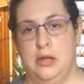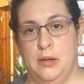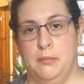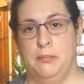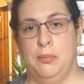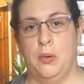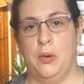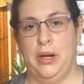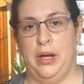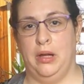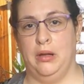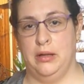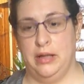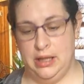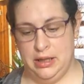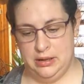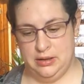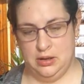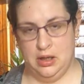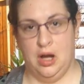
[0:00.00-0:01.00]
boil
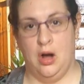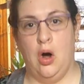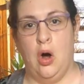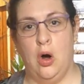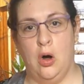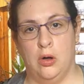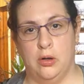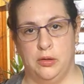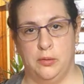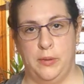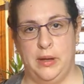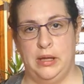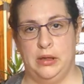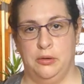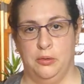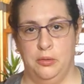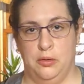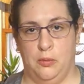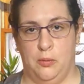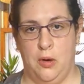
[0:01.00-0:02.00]
is all the way
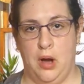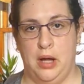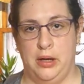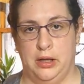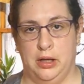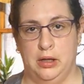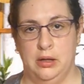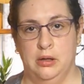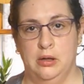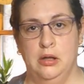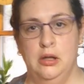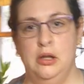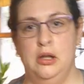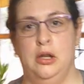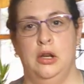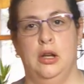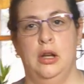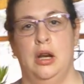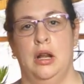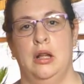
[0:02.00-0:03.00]
through the water,
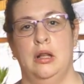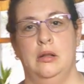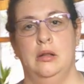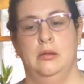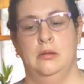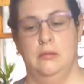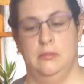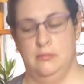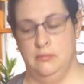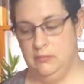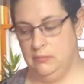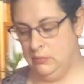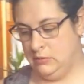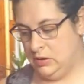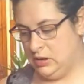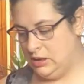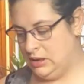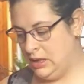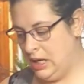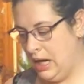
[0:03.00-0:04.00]
you're gonna
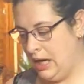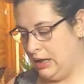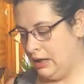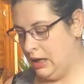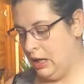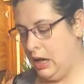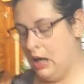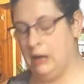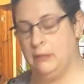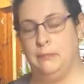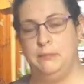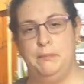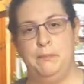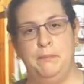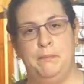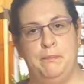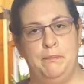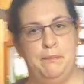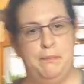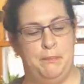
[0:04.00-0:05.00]
take a
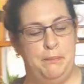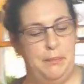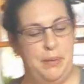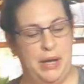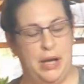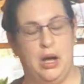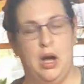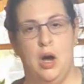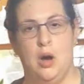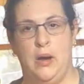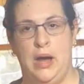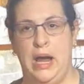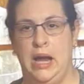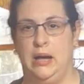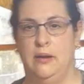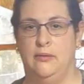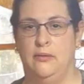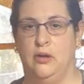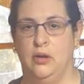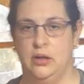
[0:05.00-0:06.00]
big old
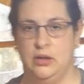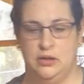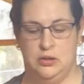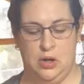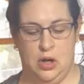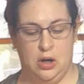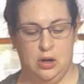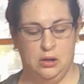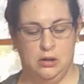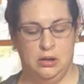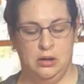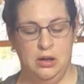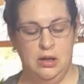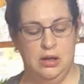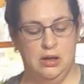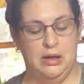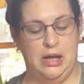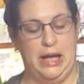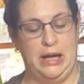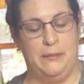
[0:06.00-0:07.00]
handful of salt,
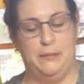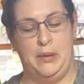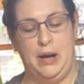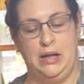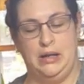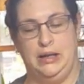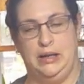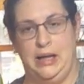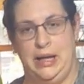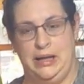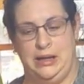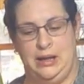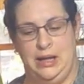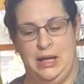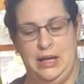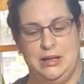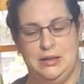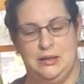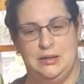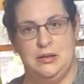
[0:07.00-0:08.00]
like probably like
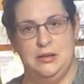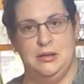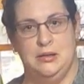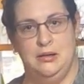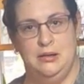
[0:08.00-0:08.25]
this,